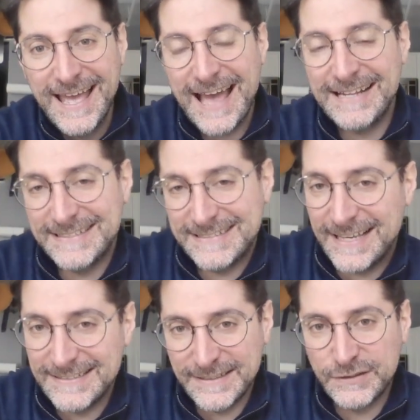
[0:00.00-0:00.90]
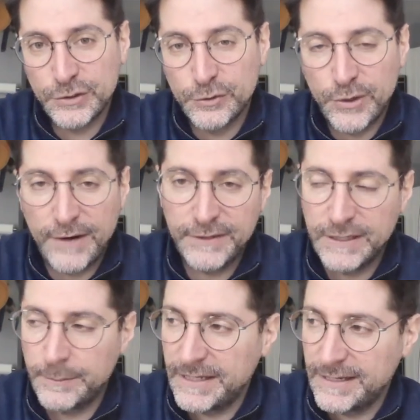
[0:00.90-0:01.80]
and he says it so gruffly in
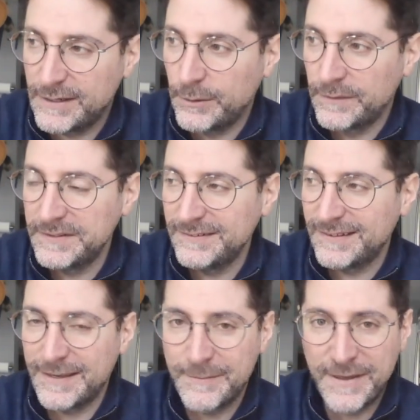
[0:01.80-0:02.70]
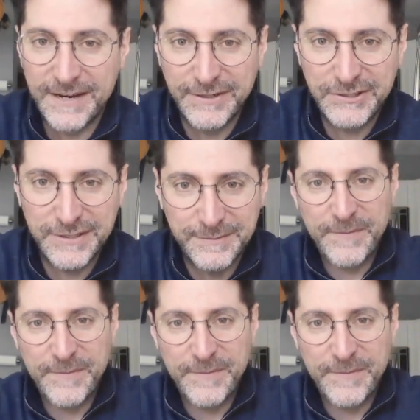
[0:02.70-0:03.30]
the beginning that no one listens to him, and then eventually,